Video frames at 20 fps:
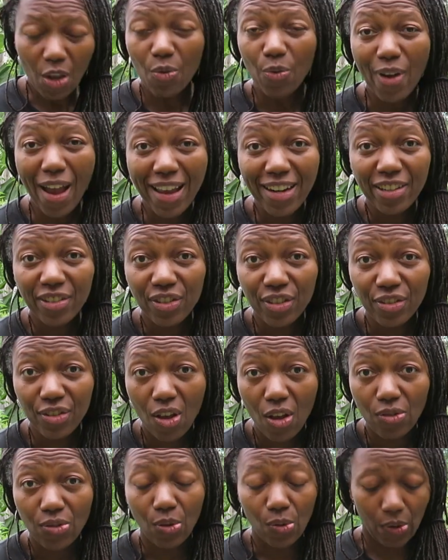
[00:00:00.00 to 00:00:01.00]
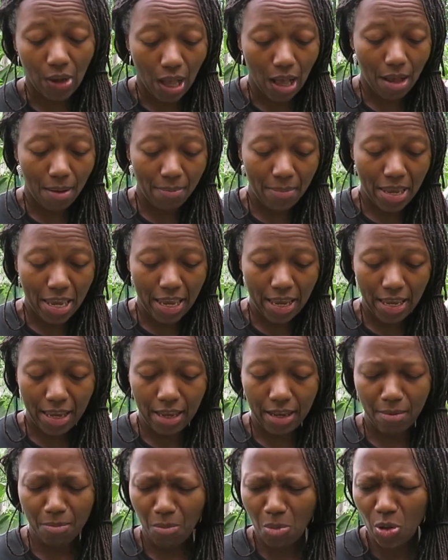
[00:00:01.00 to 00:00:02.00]
Radishes also come
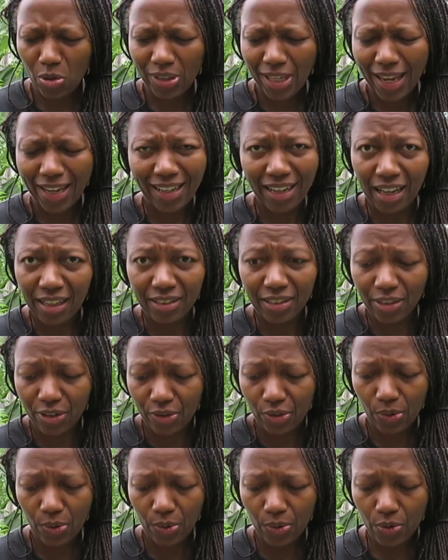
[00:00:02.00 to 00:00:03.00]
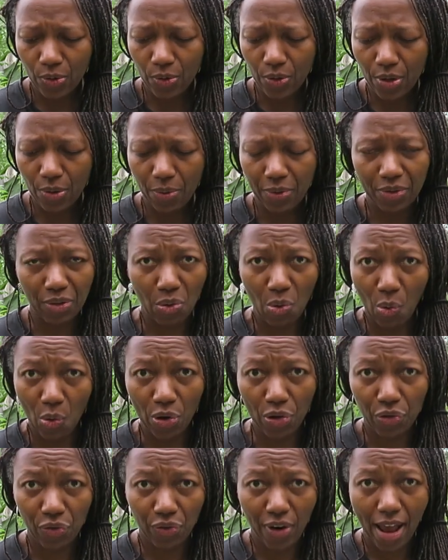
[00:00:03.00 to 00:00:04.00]
in multicolors. Who knew there was an
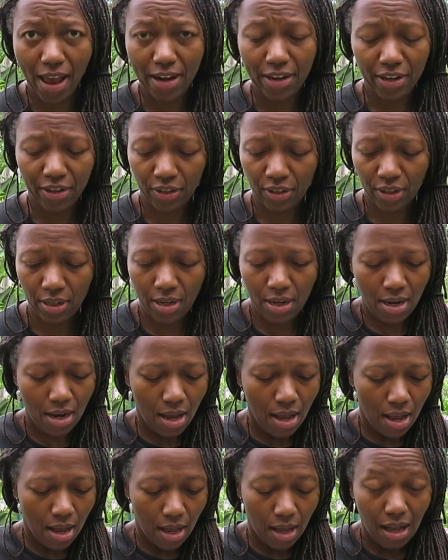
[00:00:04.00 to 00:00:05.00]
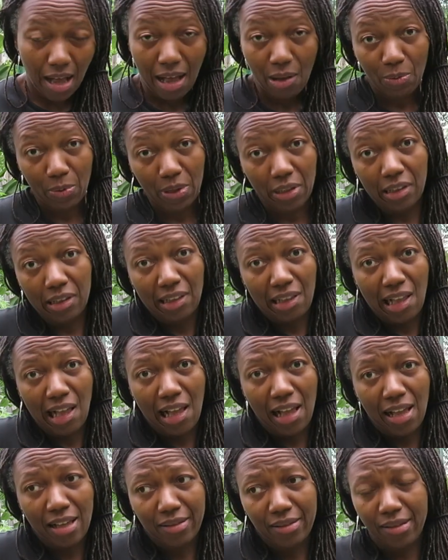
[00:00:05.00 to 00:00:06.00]
orange radish? Well,
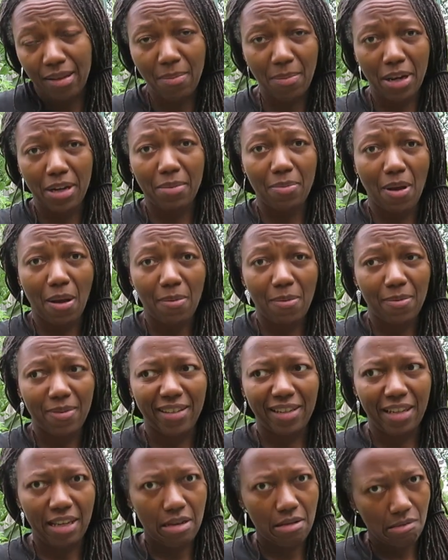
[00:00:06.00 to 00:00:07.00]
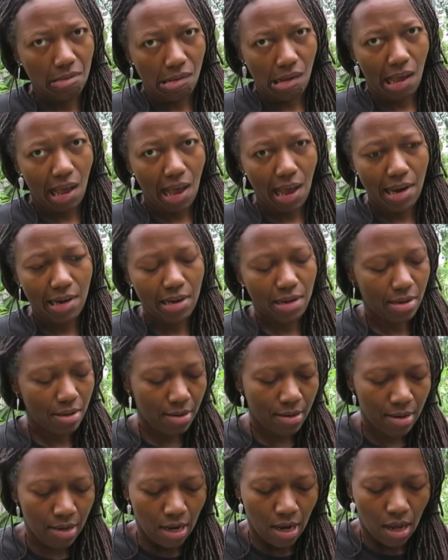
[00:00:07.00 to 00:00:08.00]
somebody probably did. I
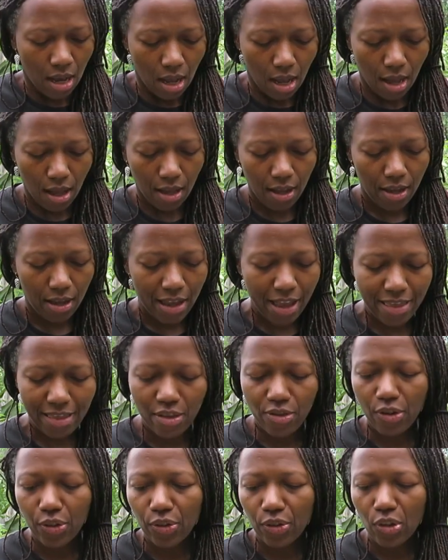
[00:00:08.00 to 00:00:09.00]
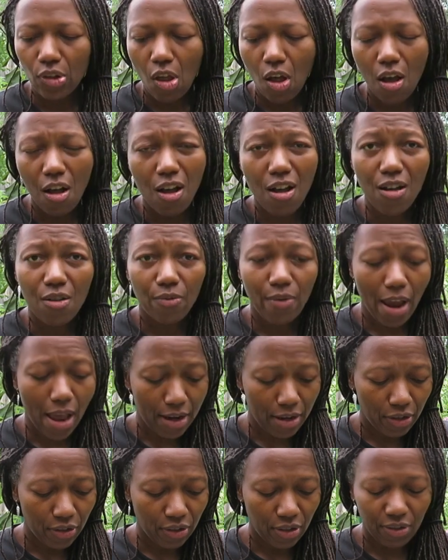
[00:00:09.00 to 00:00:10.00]
didn't. And then there's long
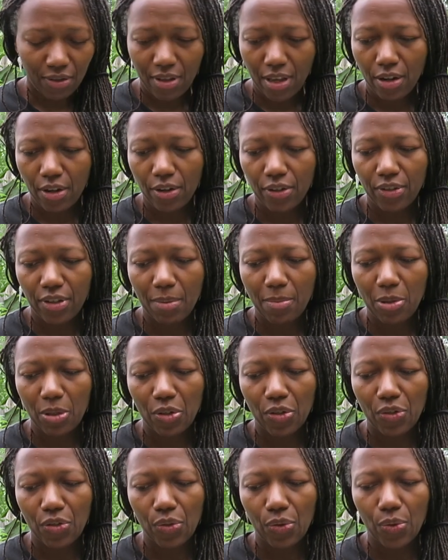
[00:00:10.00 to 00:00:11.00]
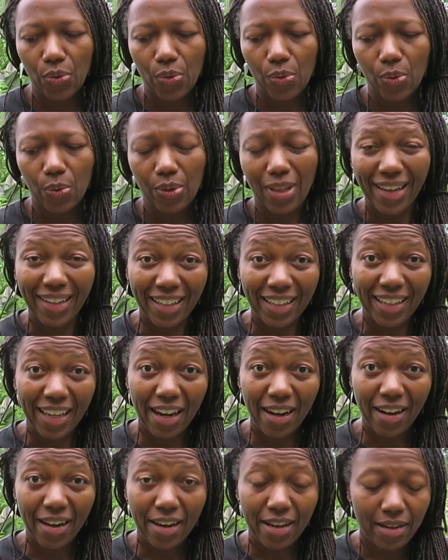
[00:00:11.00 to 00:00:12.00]
radishes that are similar to like a
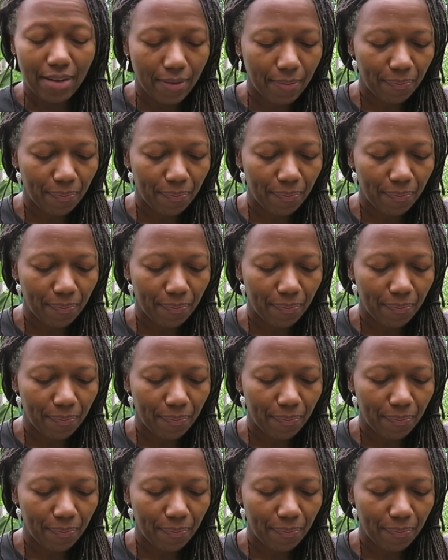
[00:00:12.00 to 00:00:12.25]
carrot.